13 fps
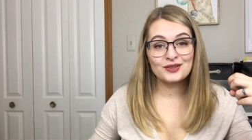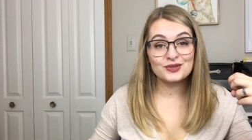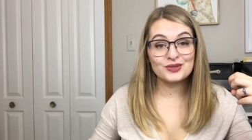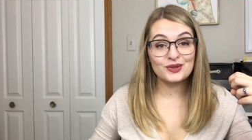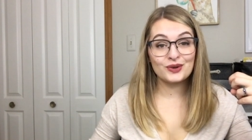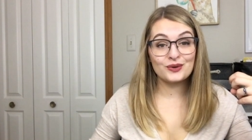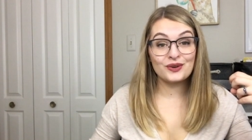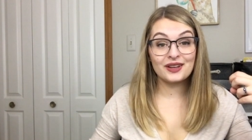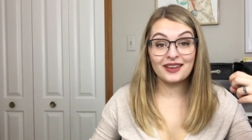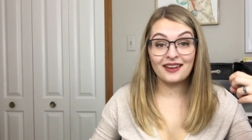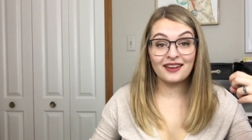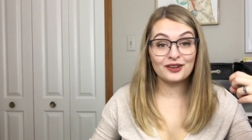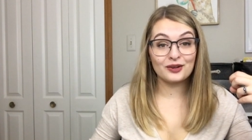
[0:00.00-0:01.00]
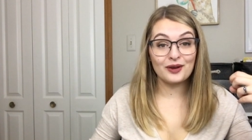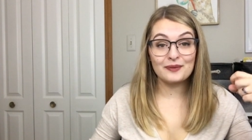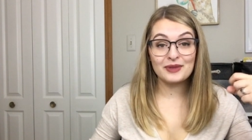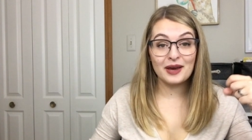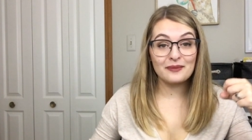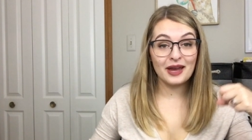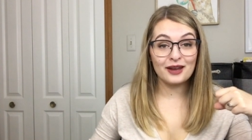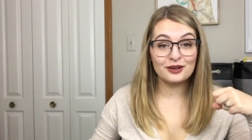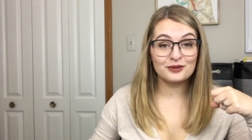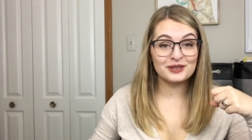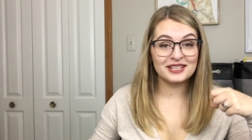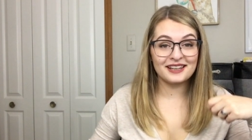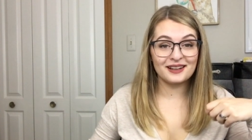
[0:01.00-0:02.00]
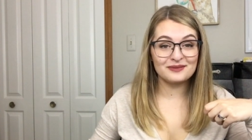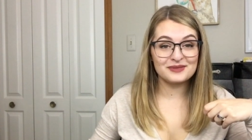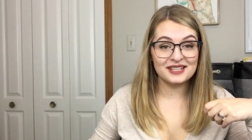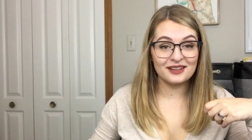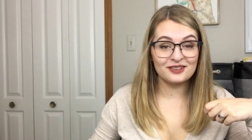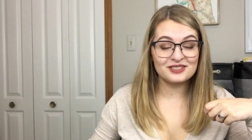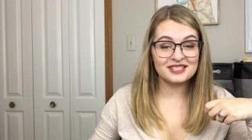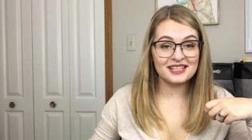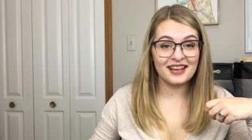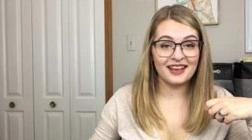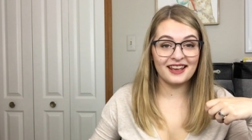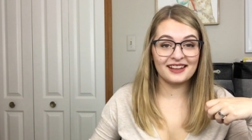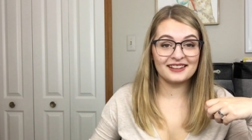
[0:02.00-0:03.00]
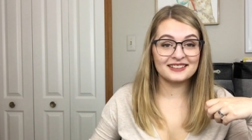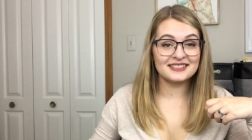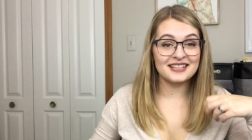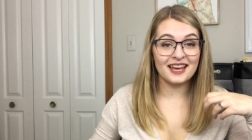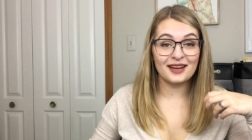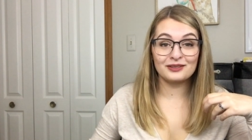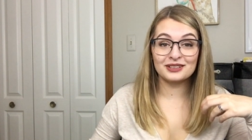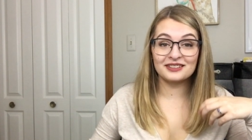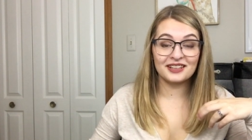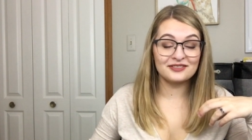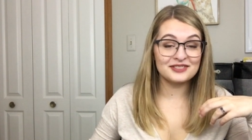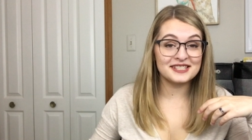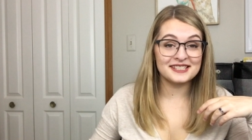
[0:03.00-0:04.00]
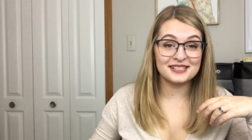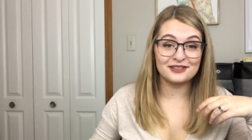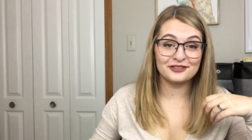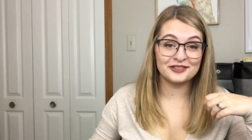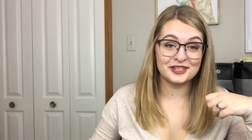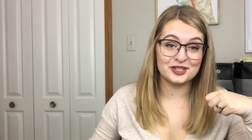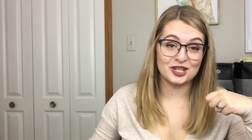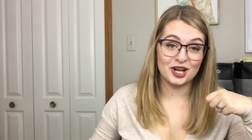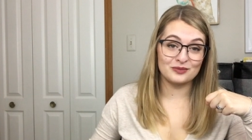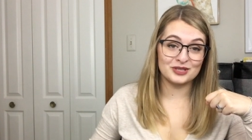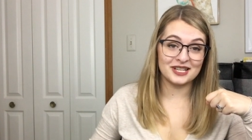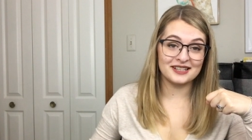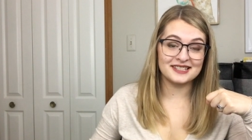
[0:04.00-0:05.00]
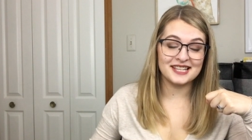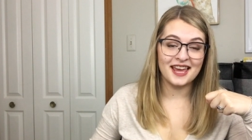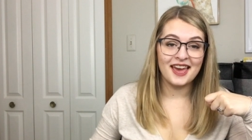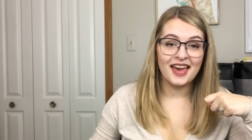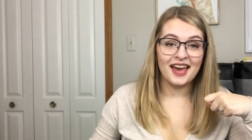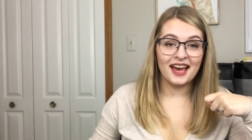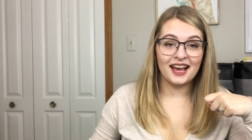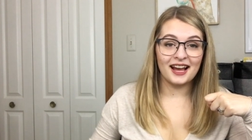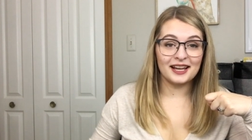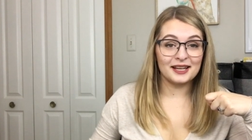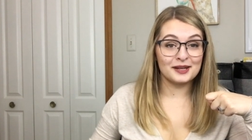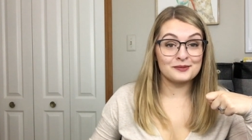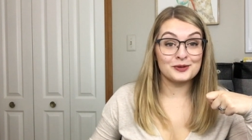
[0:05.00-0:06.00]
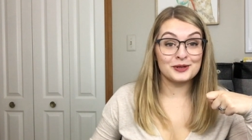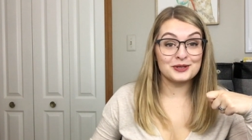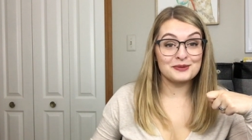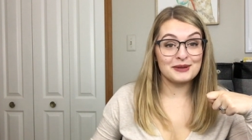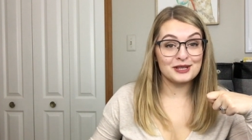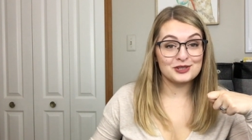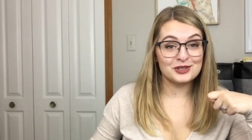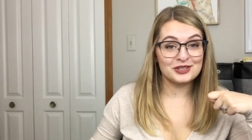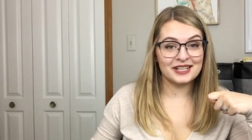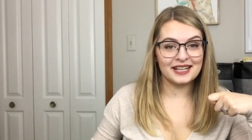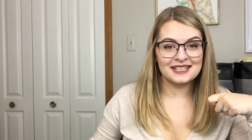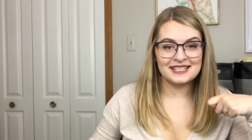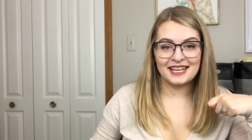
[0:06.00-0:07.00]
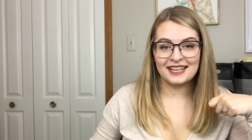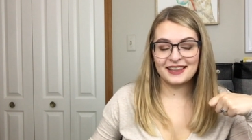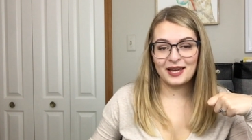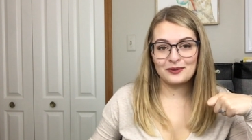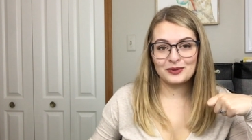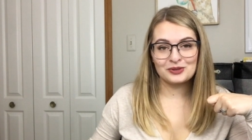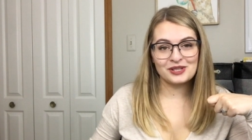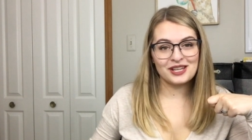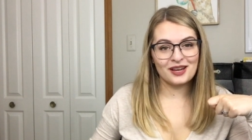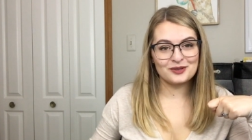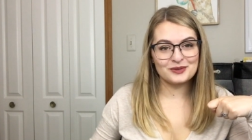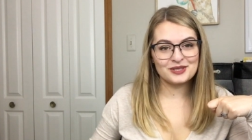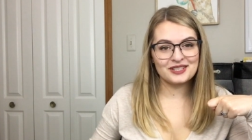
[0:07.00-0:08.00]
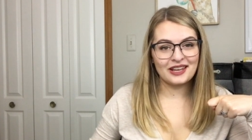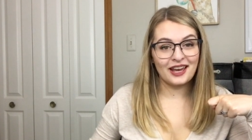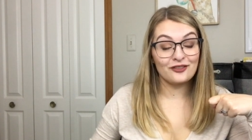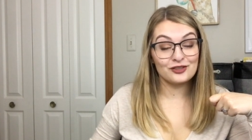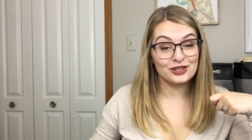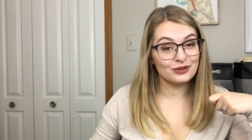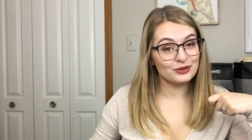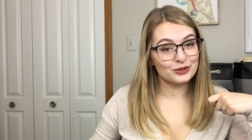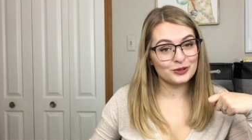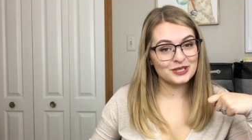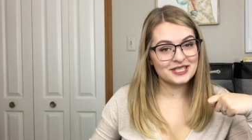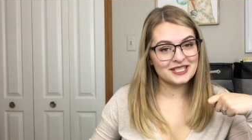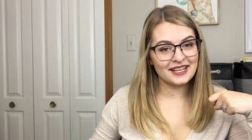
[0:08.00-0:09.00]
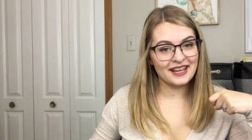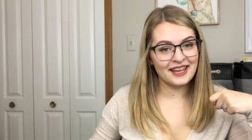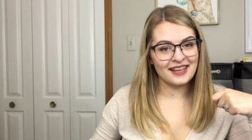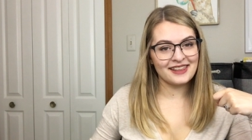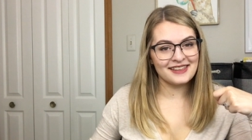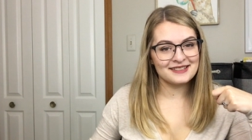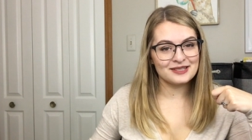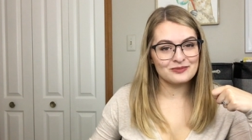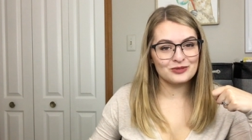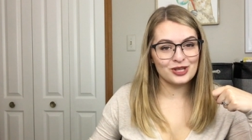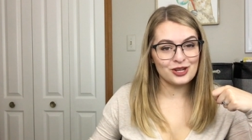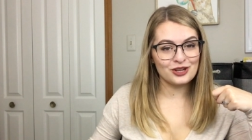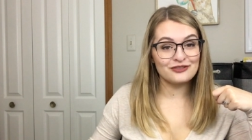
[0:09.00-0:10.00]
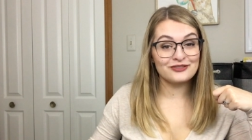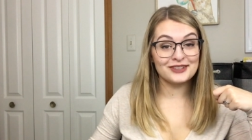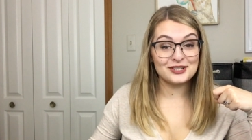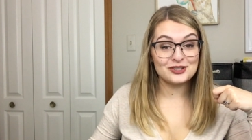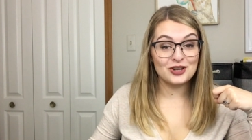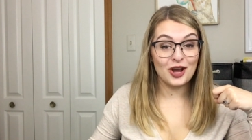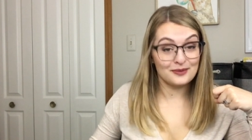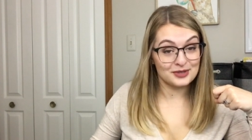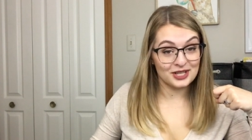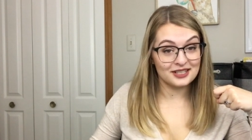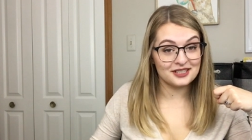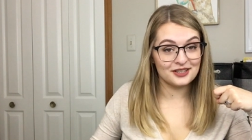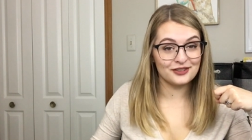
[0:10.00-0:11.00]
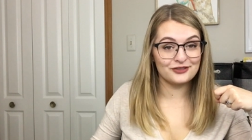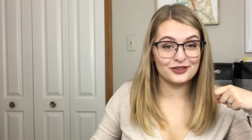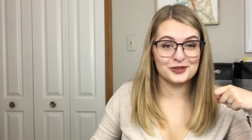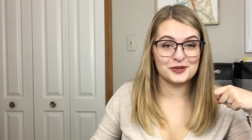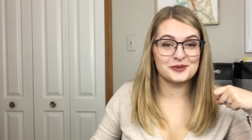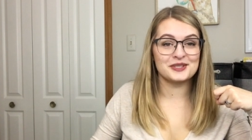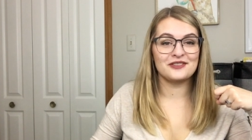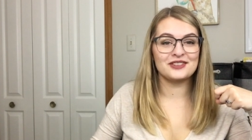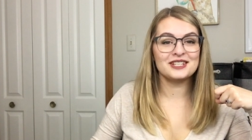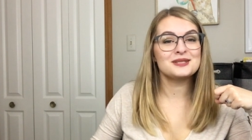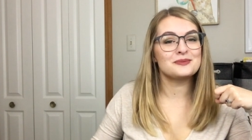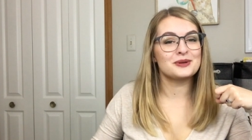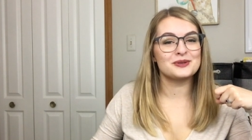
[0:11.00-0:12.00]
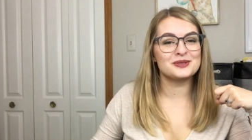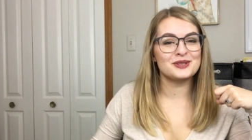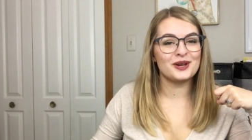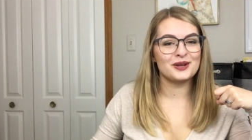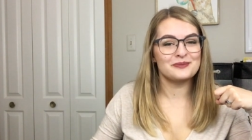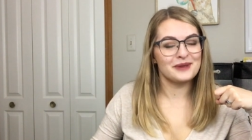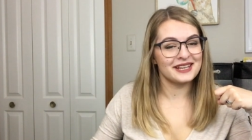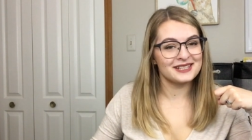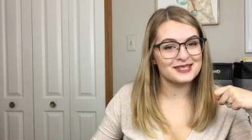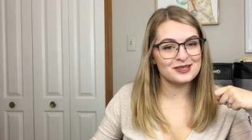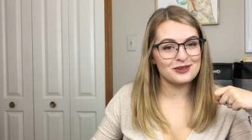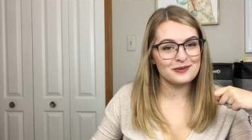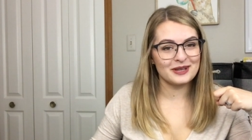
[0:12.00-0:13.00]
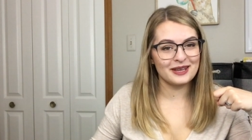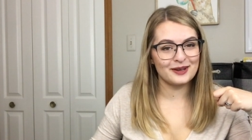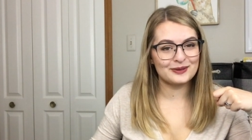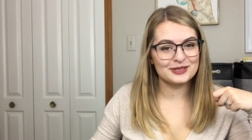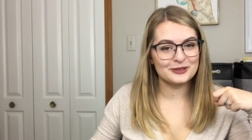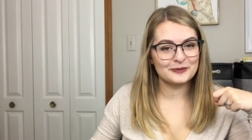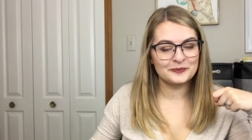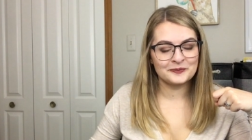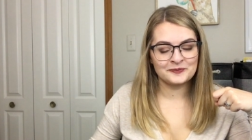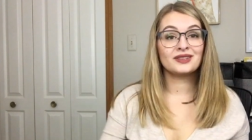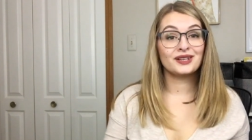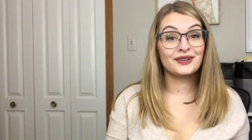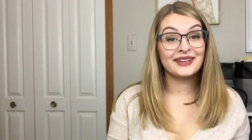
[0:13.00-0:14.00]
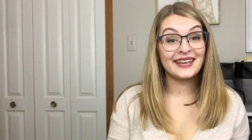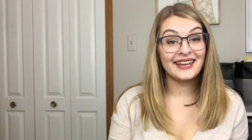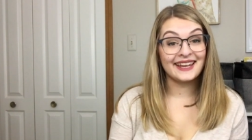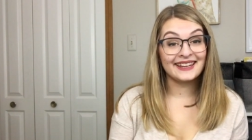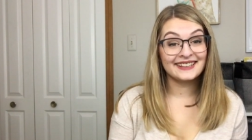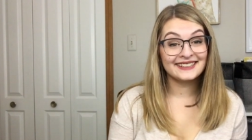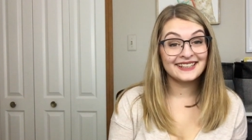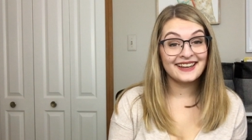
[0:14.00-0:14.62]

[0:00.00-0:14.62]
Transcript: So yeah, grab that pattern when it comes out, and I would love to see your finished objects. I am going to make sure that I take that beauty out after I record today and get some really good finished object photos of it to post on my Instagram account. Okay,